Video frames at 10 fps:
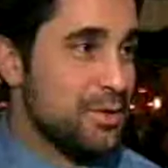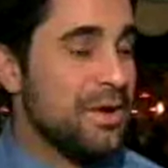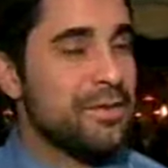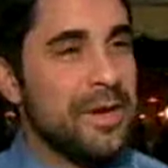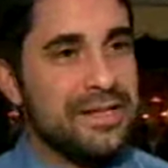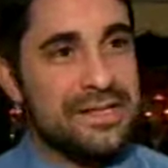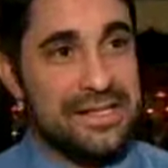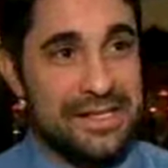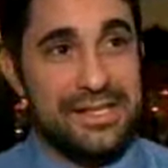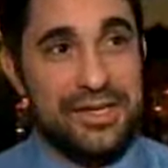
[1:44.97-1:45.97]
Whoever made
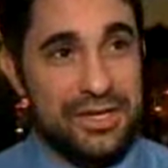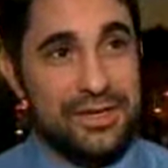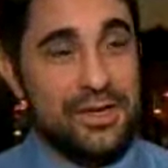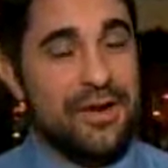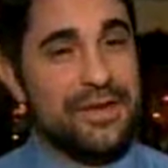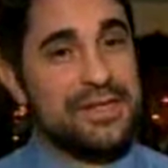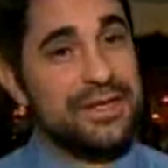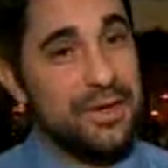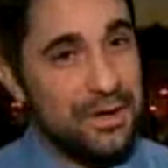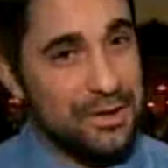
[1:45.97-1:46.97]
this decision is
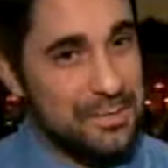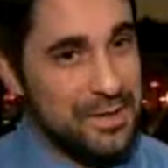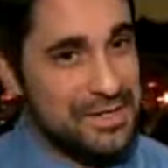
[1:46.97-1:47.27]
obviously not a good